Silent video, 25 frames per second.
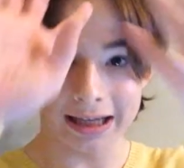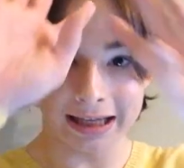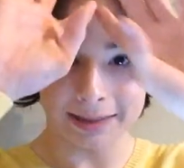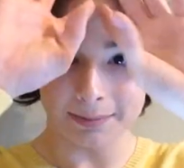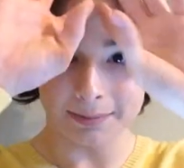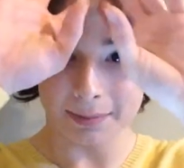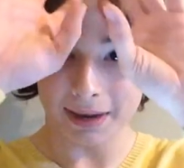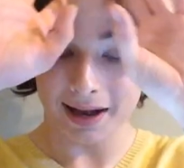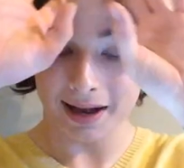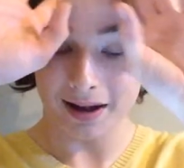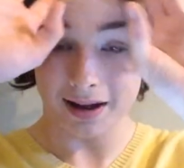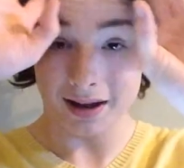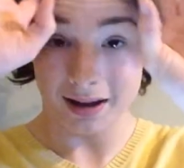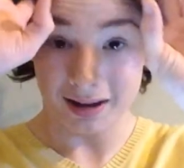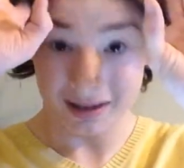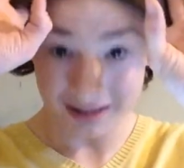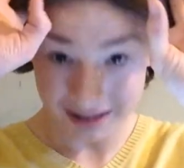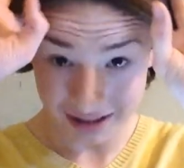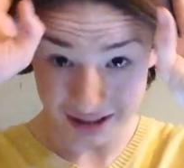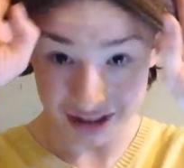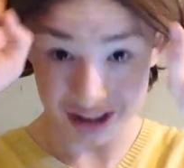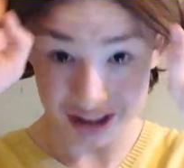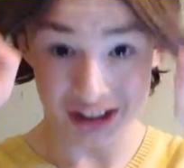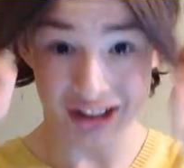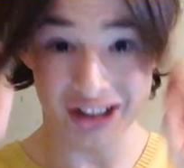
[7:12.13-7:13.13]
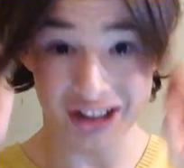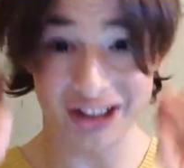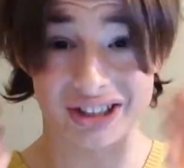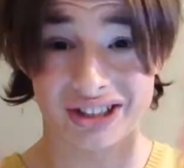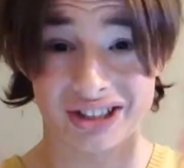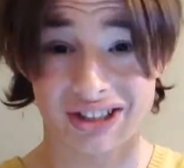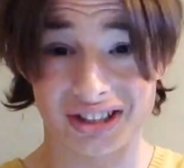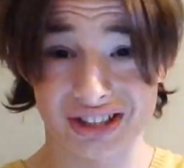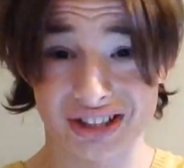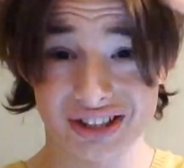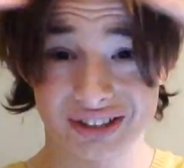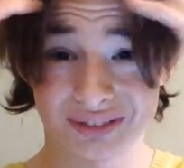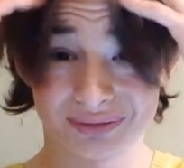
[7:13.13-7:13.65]
is my Uggs
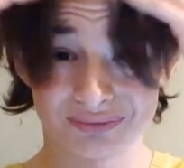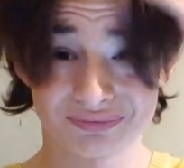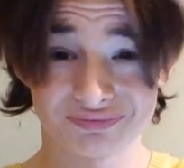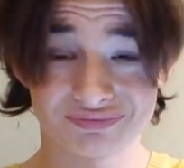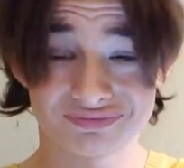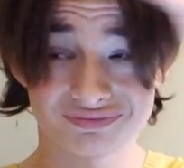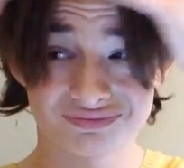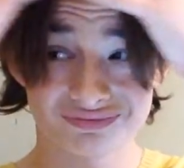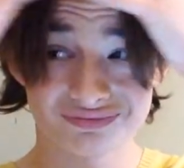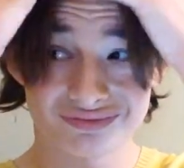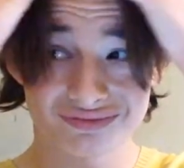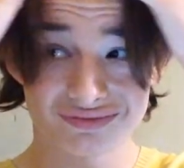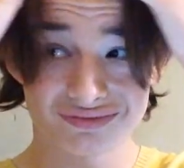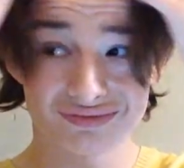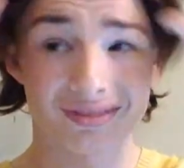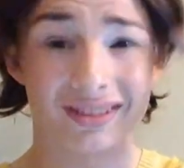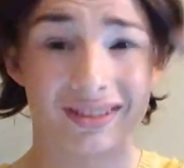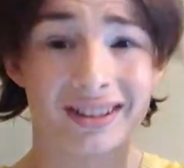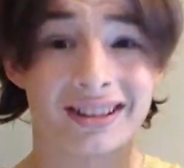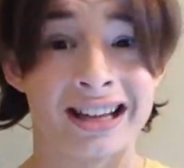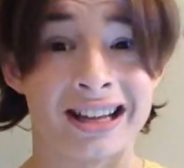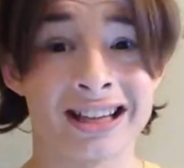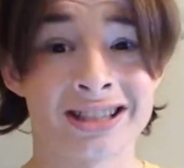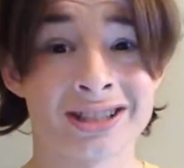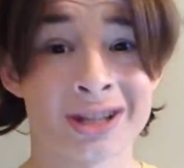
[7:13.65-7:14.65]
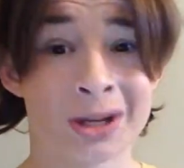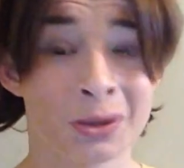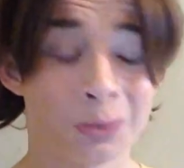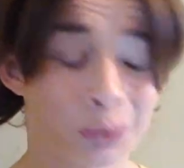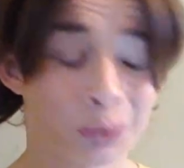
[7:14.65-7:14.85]
because they're so